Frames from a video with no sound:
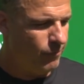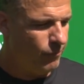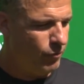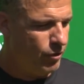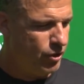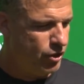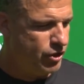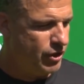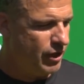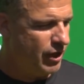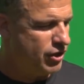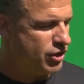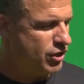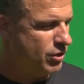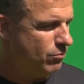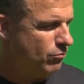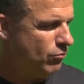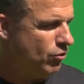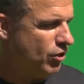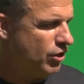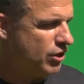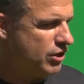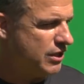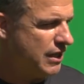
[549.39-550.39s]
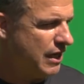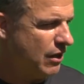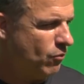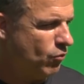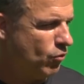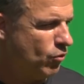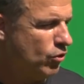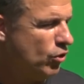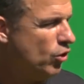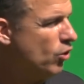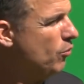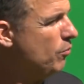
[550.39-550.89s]
We saw some looks that
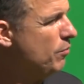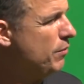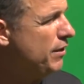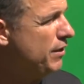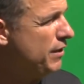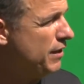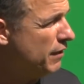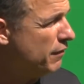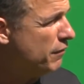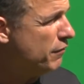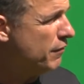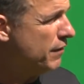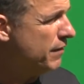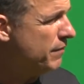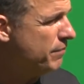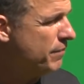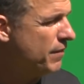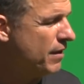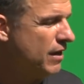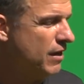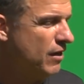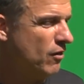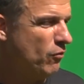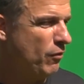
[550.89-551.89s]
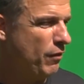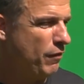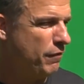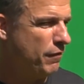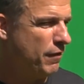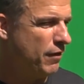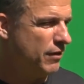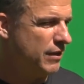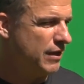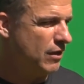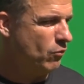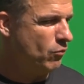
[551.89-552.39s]
were a little bit different. We
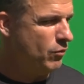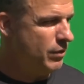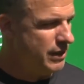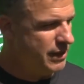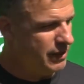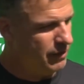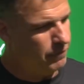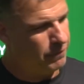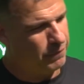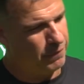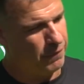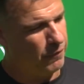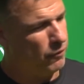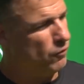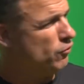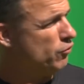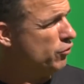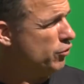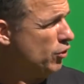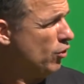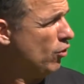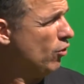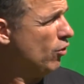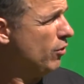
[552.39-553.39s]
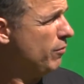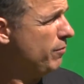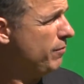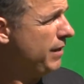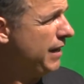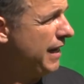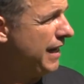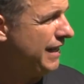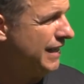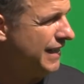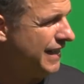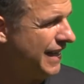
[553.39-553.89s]
felt that we could full zone them
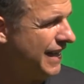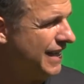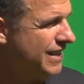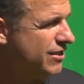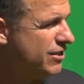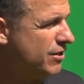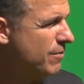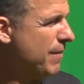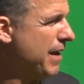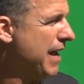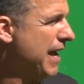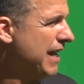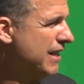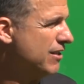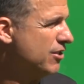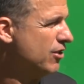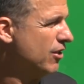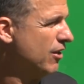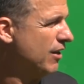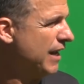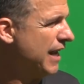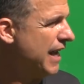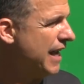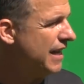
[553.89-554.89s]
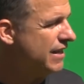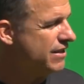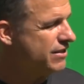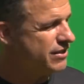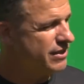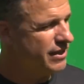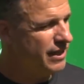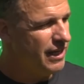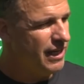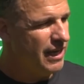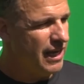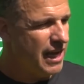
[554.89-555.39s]
and get some hats on
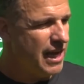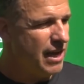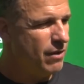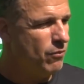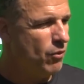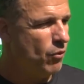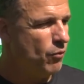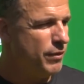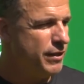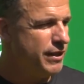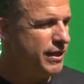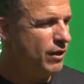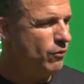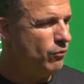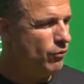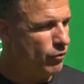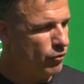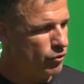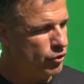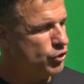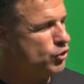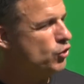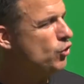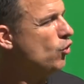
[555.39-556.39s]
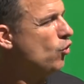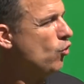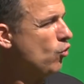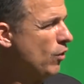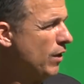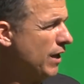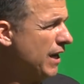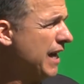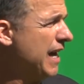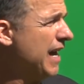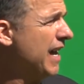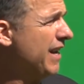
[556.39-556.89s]
hats. And what we did, we were too
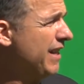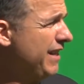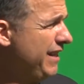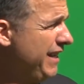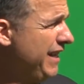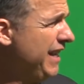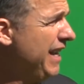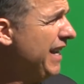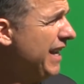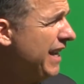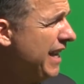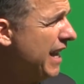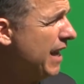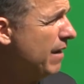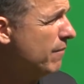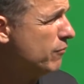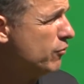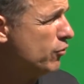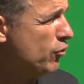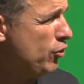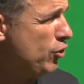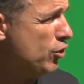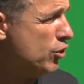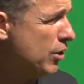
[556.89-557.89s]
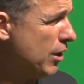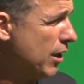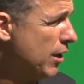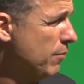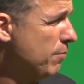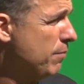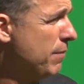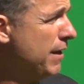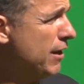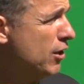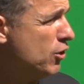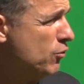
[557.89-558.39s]
quick out of the A-gap. So you saw the
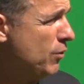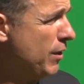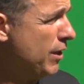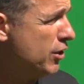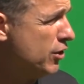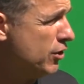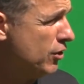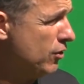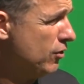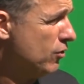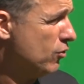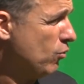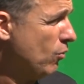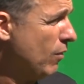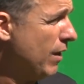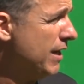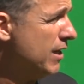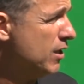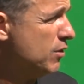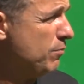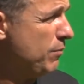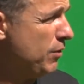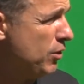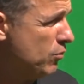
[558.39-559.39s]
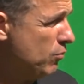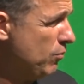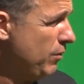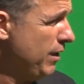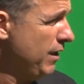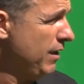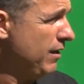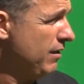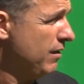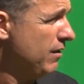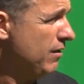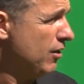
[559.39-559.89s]
penetration twice
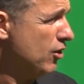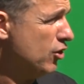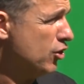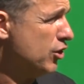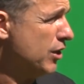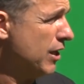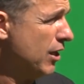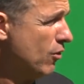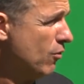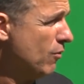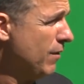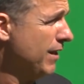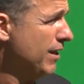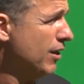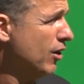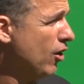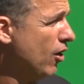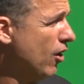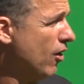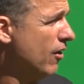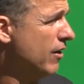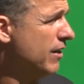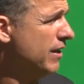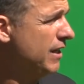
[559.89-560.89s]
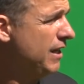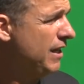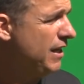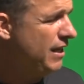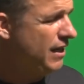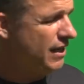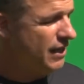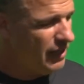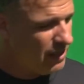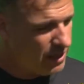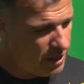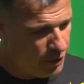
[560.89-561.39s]
between the center and the guard,
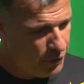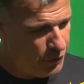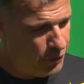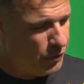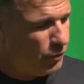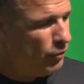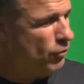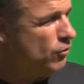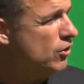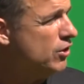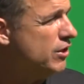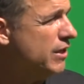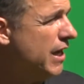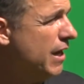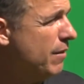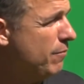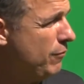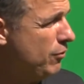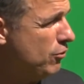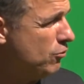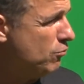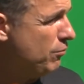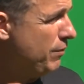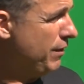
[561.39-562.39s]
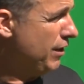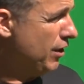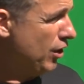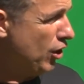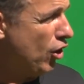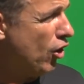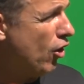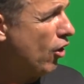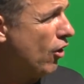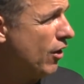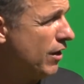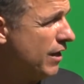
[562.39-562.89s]
a third time between the
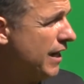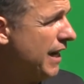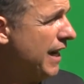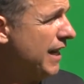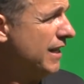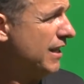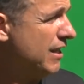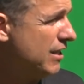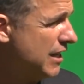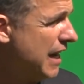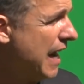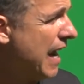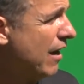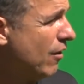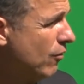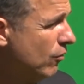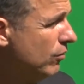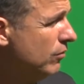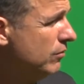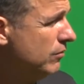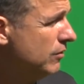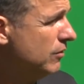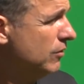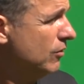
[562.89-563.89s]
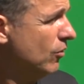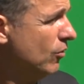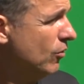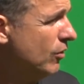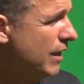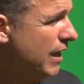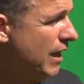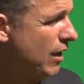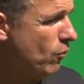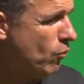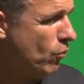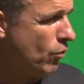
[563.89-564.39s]
guard and the tackle,
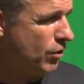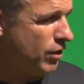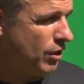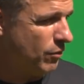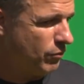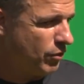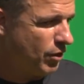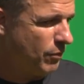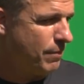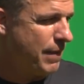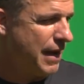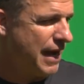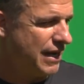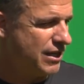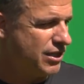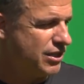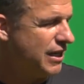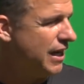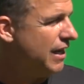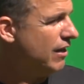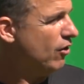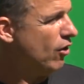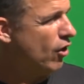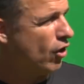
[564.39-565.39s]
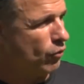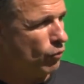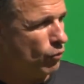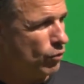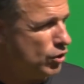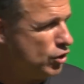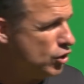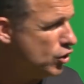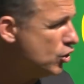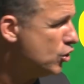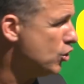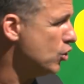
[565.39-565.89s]
okay, where the backside guard
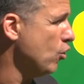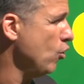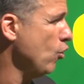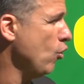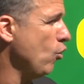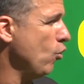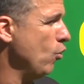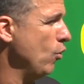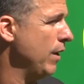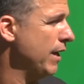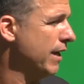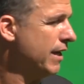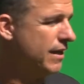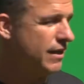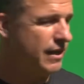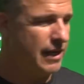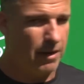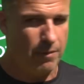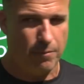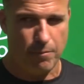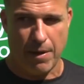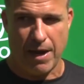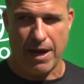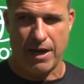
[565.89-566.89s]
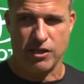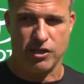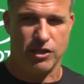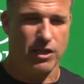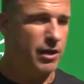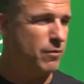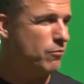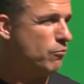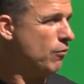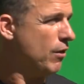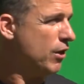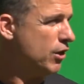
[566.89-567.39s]
was so quick and
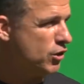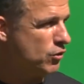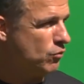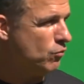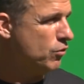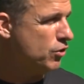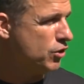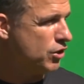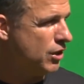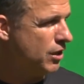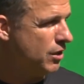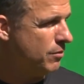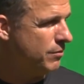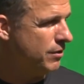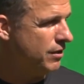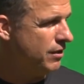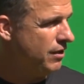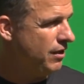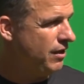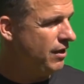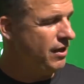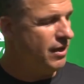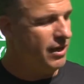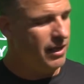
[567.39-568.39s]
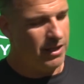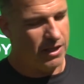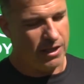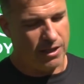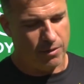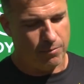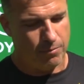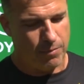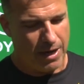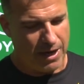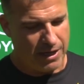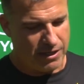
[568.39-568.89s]
backside pressure was coming that
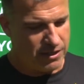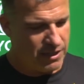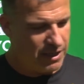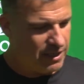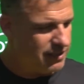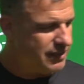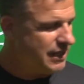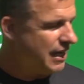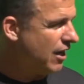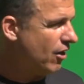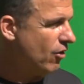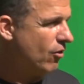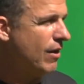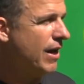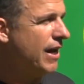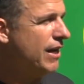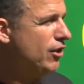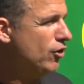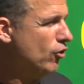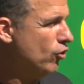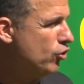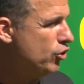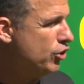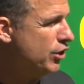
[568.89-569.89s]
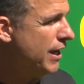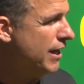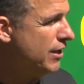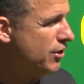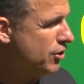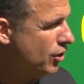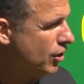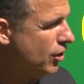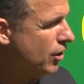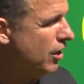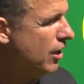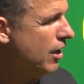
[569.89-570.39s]
the backside tackle had no chance
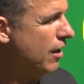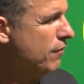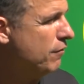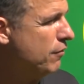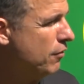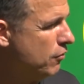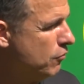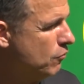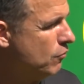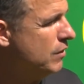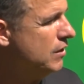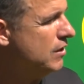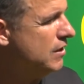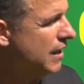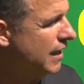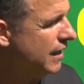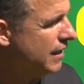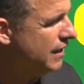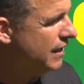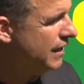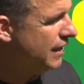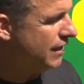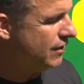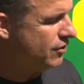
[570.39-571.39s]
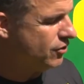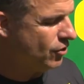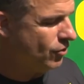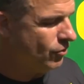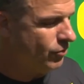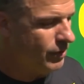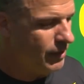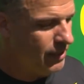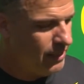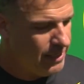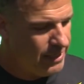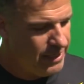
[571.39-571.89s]
to cut off the three technique.
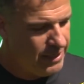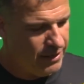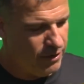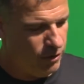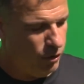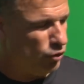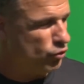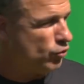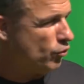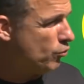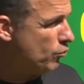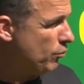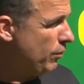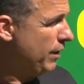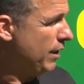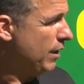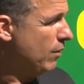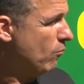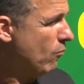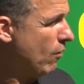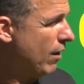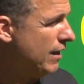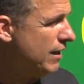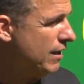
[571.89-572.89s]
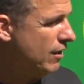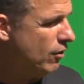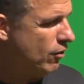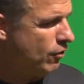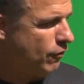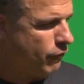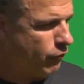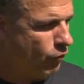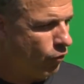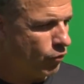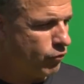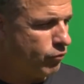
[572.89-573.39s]
So those were three of them right there.
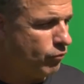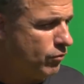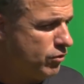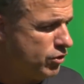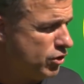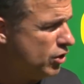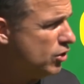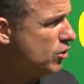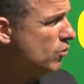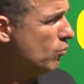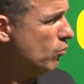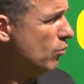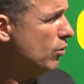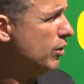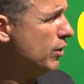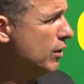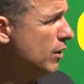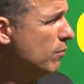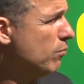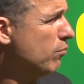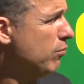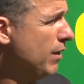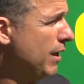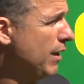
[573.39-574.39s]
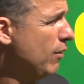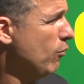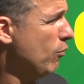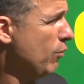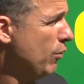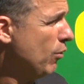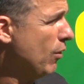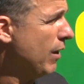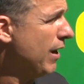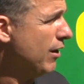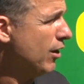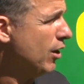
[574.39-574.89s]
The fourth one was just a really good play when
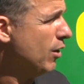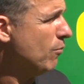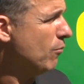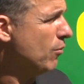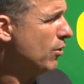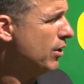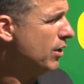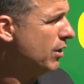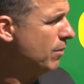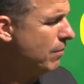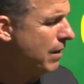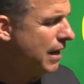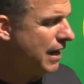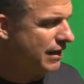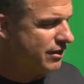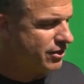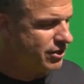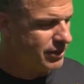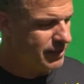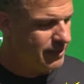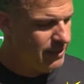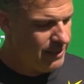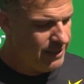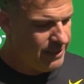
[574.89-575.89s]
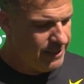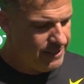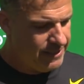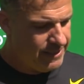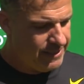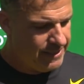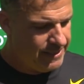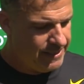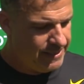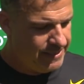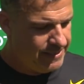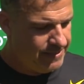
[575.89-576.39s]
we were outnumbered in the box.
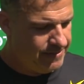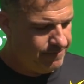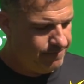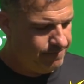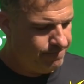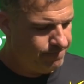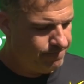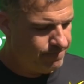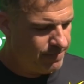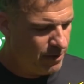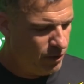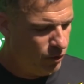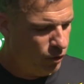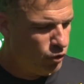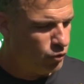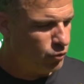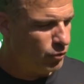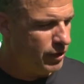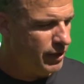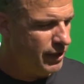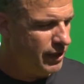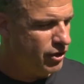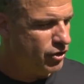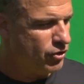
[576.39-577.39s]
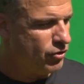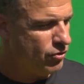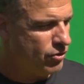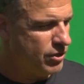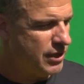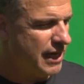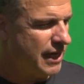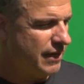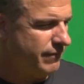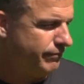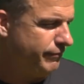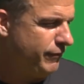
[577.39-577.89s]
And those were the issues
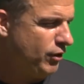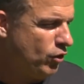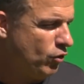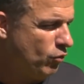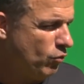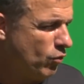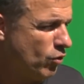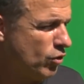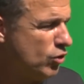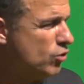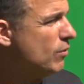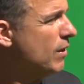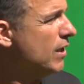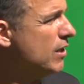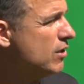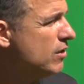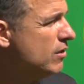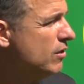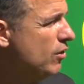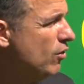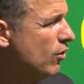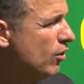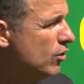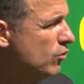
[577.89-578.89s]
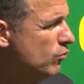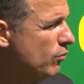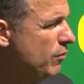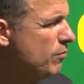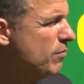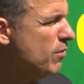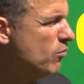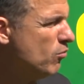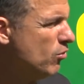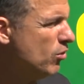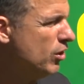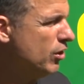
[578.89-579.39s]
that, you know, were addressed, you know, because we've
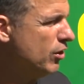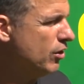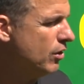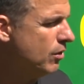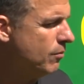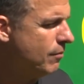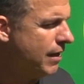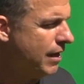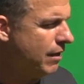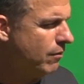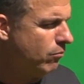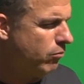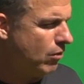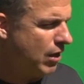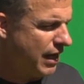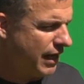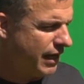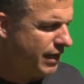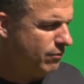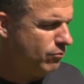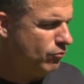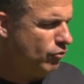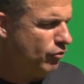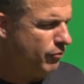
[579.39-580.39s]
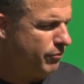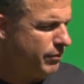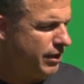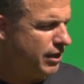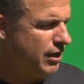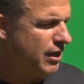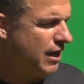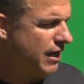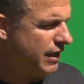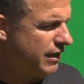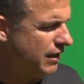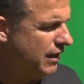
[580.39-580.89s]
been really good about blocking movement
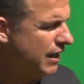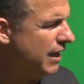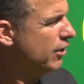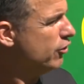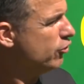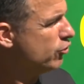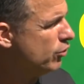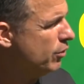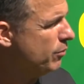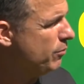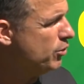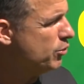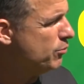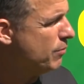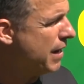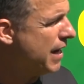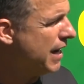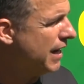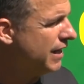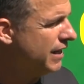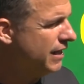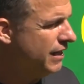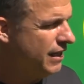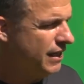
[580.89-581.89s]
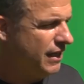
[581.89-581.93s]
and knocking the line of scrimmage back.